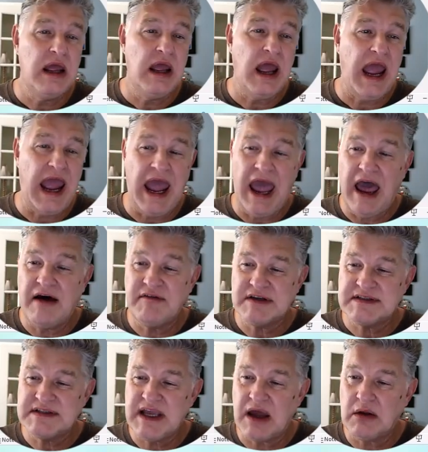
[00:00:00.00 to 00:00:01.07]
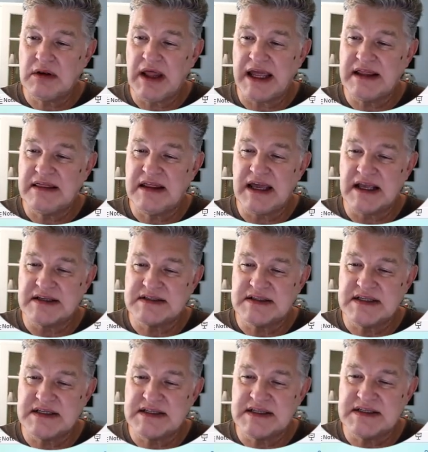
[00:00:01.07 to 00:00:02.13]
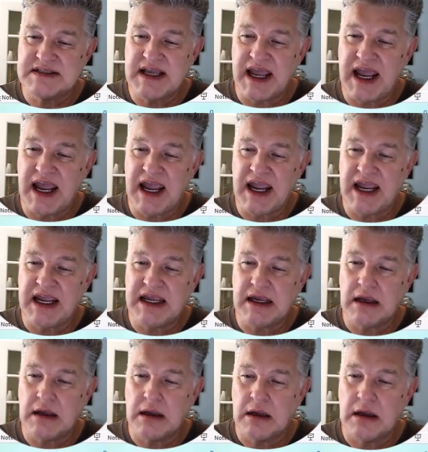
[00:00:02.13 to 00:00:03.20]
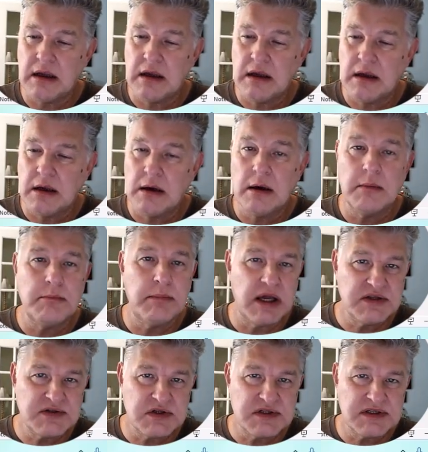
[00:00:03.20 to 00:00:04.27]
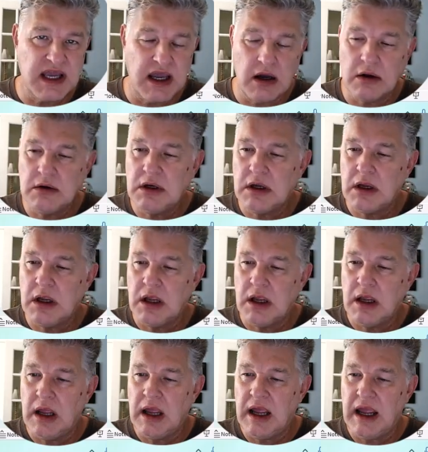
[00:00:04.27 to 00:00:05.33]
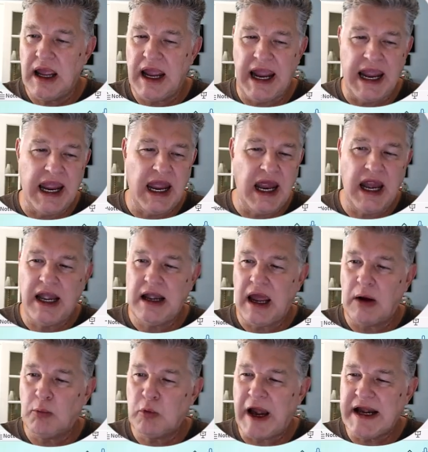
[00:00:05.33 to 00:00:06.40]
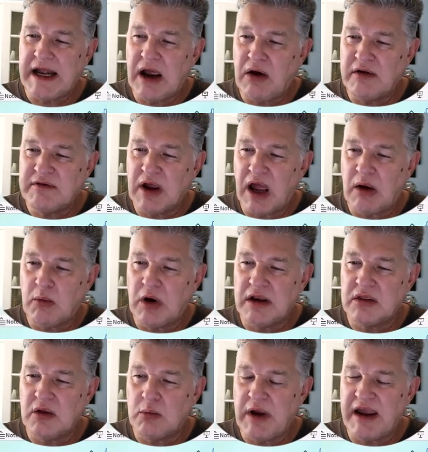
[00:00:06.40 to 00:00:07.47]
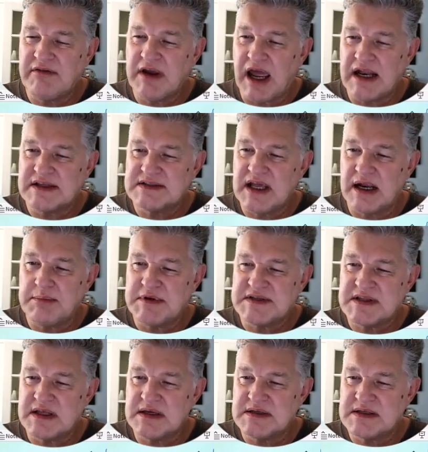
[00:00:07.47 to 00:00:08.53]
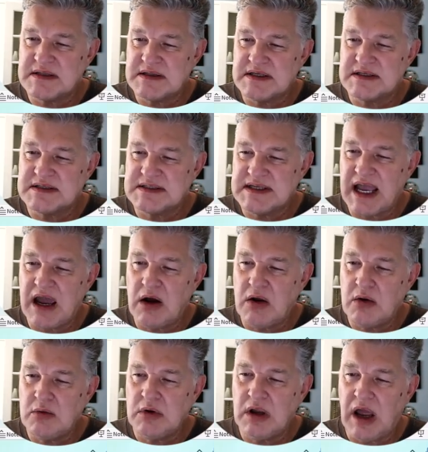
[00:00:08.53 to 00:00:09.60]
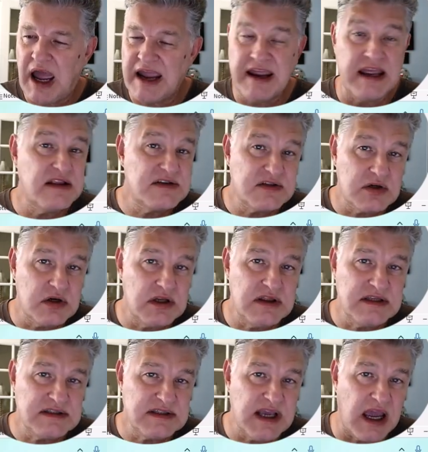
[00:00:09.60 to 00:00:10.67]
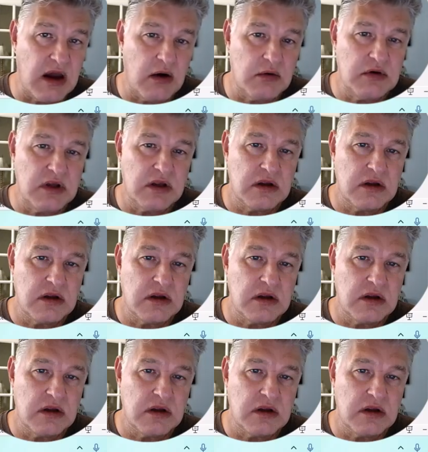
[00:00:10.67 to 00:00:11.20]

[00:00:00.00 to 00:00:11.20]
have a sound like this. This is a buzzer sound. And right now the way I've got it set up is this sound. I inserted the sound